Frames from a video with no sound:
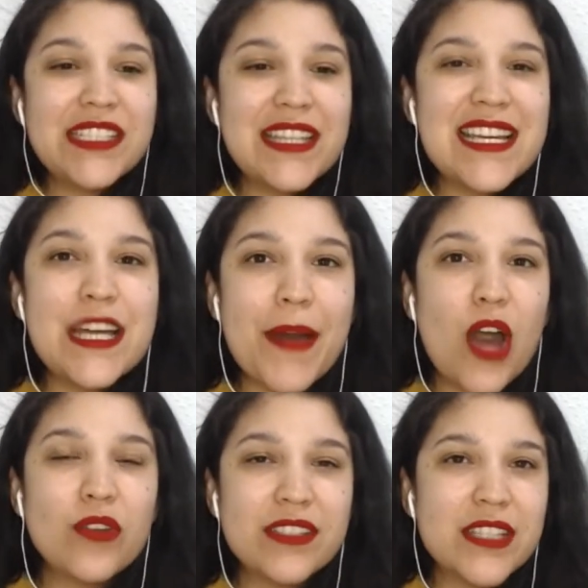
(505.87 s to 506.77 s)
think
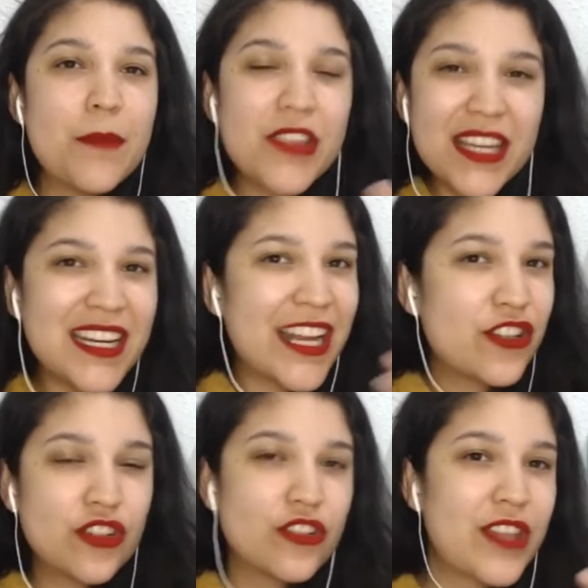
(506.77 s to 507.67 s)
about something in
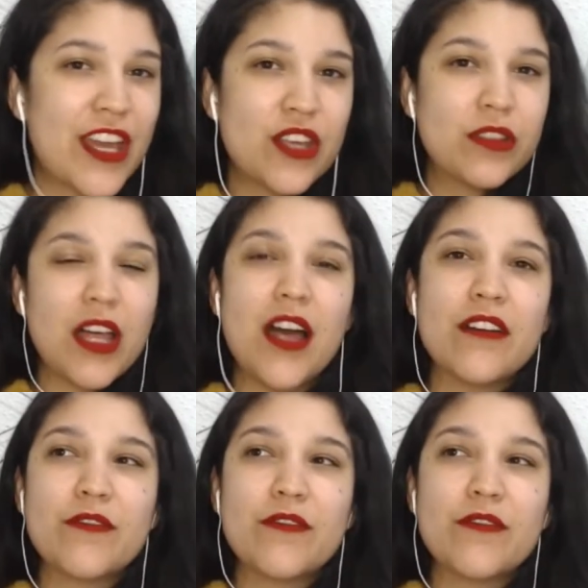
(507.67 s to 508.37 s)
nature that you love